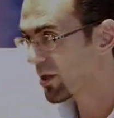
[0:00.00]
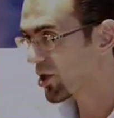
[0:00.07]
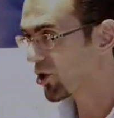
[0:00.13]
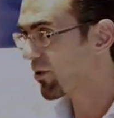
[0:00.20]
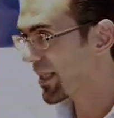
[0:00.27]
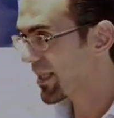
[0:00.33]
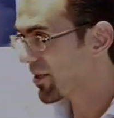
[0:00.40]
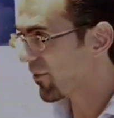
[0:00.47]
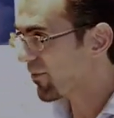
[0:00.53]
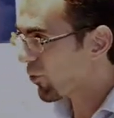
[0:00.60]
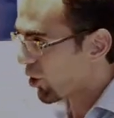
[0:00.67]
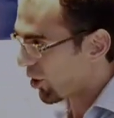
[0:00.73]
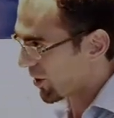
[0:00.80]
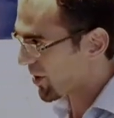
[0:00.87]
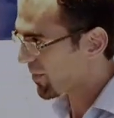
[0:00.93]
strings of
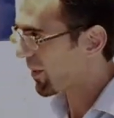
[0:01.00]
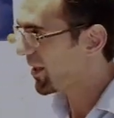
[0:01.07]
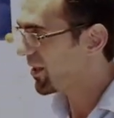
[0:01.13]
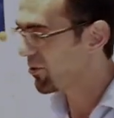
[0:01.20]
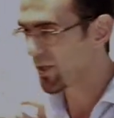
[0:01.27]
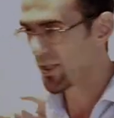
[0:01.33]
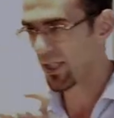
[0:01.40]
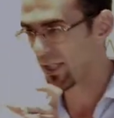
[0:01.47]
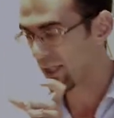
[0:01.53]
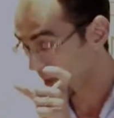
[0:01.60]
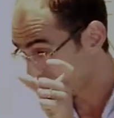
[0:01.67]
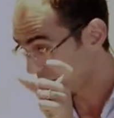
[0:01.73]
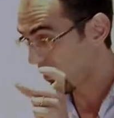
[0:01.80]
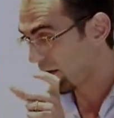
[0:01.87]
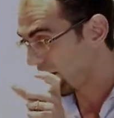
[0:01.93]
words by
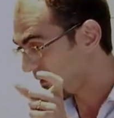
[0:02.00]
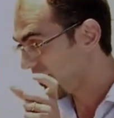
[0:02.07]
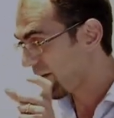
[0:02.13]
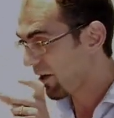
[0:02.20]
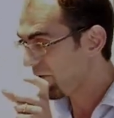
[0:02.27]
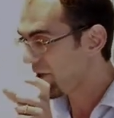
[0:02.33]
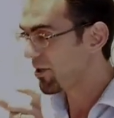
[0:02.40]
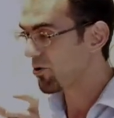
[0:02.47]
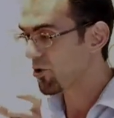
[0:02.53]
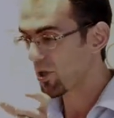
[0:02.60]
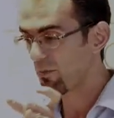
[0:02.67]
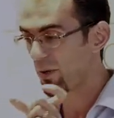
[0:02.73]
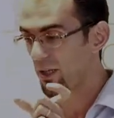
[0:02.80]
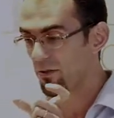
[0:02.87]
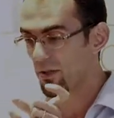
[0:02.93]
using, very
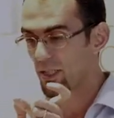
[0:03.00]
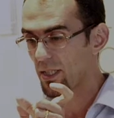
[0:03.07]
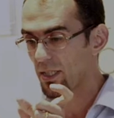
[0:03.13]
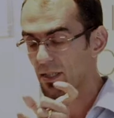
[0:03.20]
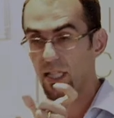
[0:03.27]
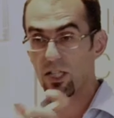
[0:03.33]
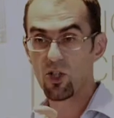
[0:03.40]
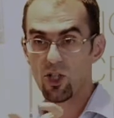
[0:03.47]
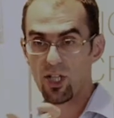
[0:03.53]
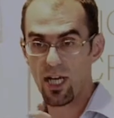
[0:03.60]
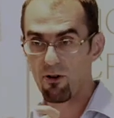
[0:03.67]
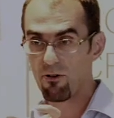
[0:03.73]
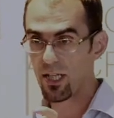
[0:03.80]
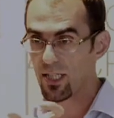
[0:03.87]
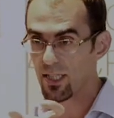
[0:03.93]
usually by using
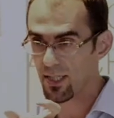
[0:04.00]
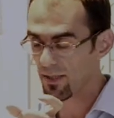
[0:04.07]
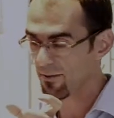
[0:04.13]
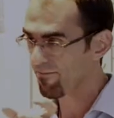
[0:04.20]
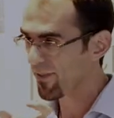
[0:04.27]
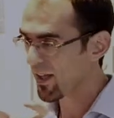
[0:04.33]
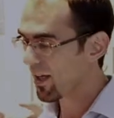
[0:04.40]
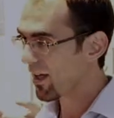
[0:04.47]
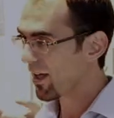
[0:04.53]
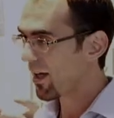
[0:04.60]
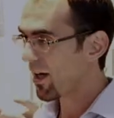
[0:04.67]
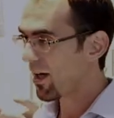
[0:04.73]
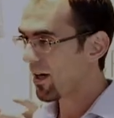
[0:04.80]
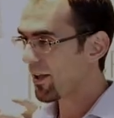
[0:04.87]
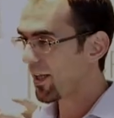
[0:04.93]
dictionaries
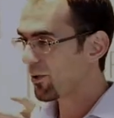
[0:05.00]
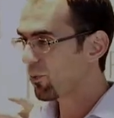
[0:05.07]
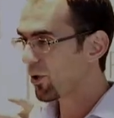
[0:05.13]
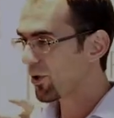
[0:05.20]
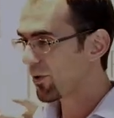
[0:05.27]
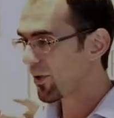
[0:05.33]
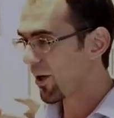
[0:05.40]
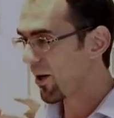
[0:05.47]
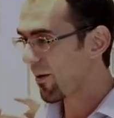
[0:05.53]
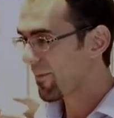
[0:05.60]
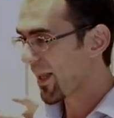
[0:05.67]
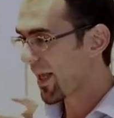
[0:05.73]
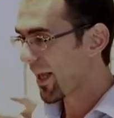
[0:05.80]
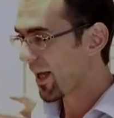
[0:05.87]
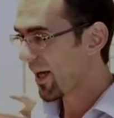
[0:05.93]
that would,
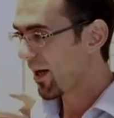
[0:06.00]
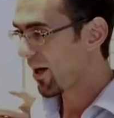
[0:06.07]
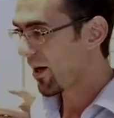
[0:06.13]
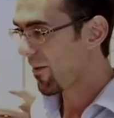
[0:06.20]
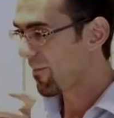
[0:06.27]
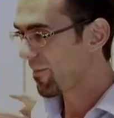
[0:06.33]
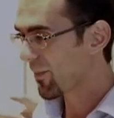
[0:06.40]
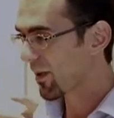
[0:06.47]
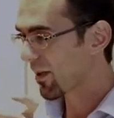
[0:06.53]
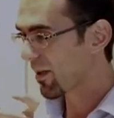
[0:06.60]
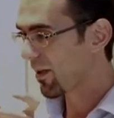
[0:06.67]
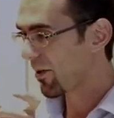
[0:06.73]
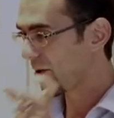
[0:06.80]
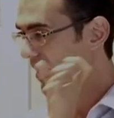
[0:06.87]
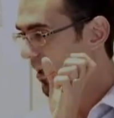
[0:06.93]

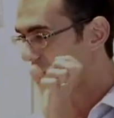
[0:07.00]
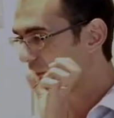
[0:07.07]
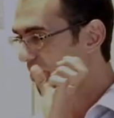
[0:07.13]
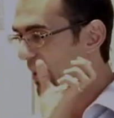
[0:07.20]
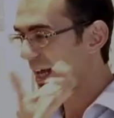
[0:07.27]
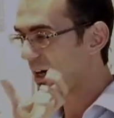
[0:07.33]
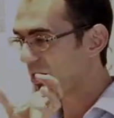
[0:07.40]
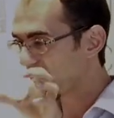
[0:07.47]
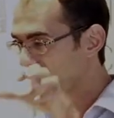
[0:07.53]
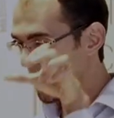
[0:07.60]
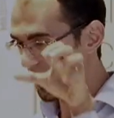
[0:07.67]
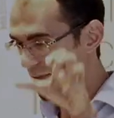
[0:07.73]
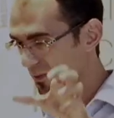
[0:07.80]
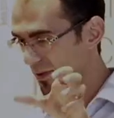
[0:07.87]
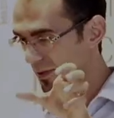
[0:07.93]
a
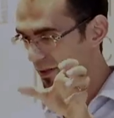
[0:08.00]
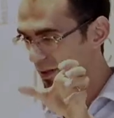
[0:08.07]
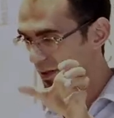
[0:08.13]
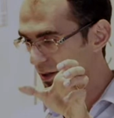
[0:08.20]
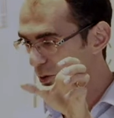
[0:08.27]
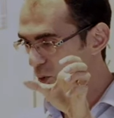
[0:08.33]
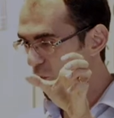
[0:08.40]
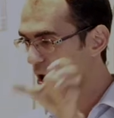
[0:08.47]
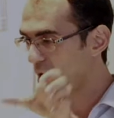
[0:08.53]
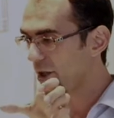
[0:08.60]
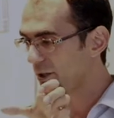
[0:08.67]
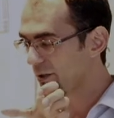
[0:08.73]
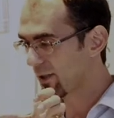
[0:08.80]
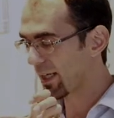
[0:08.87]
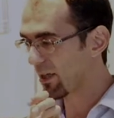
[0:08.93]
pairs
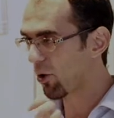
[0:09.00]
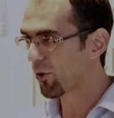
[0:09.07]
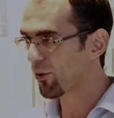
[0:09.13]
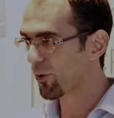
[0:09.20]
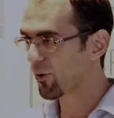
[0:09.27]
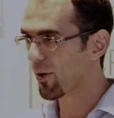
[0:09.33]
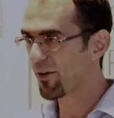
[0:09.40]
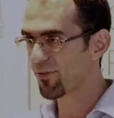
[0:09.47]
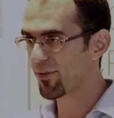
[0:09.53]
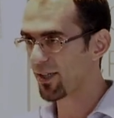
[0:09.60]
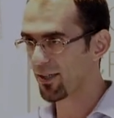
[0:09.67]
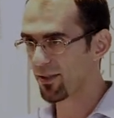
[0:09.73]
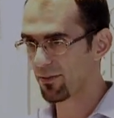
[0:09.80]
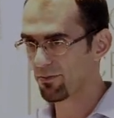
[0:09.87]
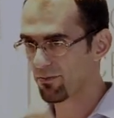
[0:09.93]
word, like
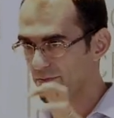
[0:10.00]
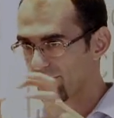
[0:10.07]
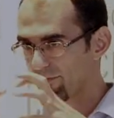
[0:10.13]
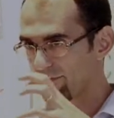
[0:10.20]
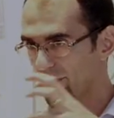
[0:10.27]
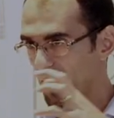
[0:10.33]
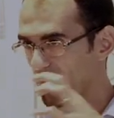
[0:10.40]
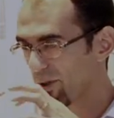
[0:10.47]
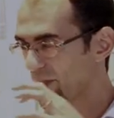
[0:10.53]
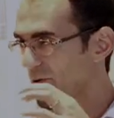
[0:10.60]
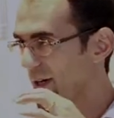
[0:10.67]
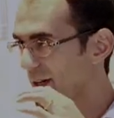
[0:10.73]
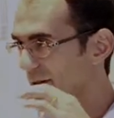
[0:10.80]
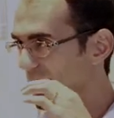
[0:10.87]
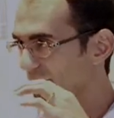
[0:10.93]
orthographic,
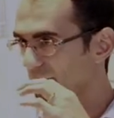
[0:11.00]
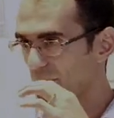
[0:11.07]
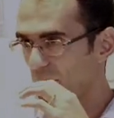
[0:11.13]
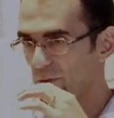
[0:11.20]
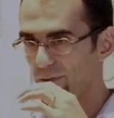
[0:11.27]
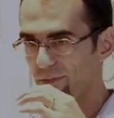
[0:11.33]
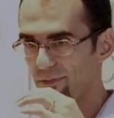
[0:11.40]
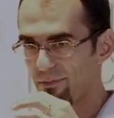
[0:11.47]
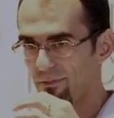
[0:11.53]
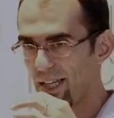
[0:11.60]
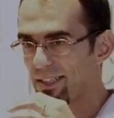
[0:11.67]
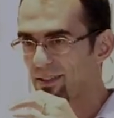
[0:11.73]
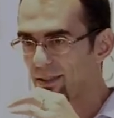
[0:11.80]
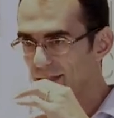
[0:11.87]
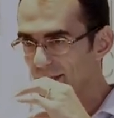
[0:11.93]
string of
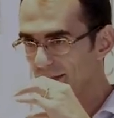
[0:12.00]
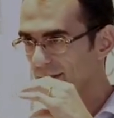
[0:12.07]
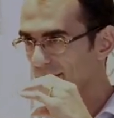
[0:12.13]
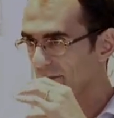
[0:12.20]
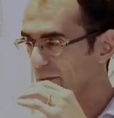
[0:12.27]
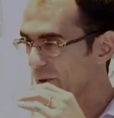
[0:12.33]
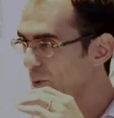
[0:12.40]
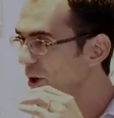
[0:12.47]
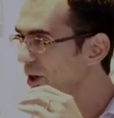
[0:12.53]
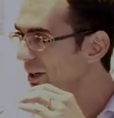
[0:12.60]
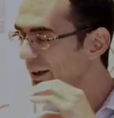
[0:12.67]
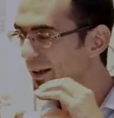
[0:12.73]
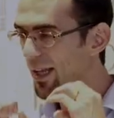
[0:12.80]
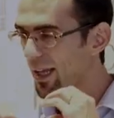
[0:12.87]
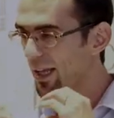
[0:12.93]
letters, the word,